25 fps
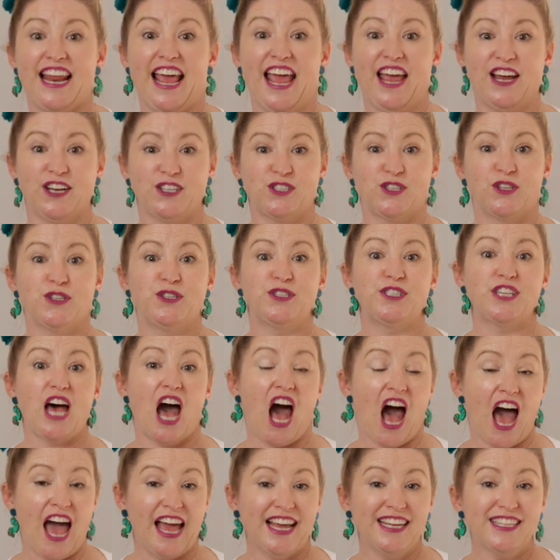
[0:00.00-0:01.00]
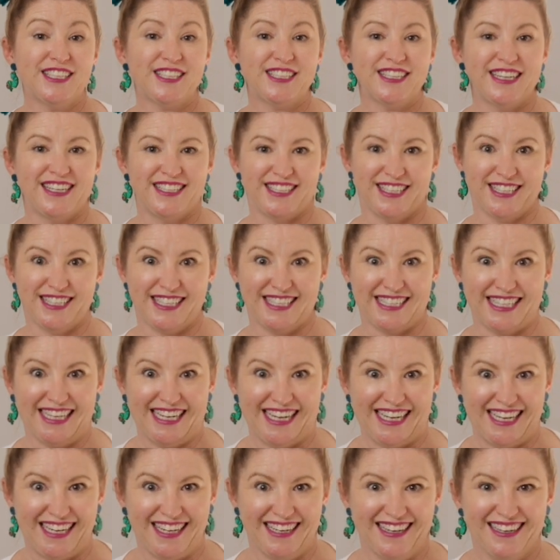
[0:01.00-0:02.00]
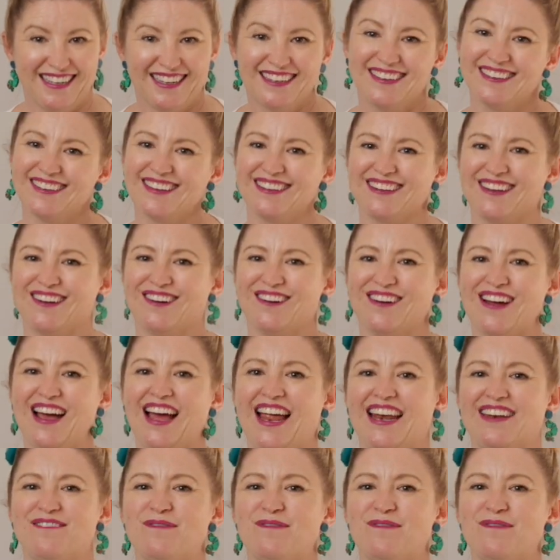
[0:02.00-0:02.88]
exercise is a C, all right?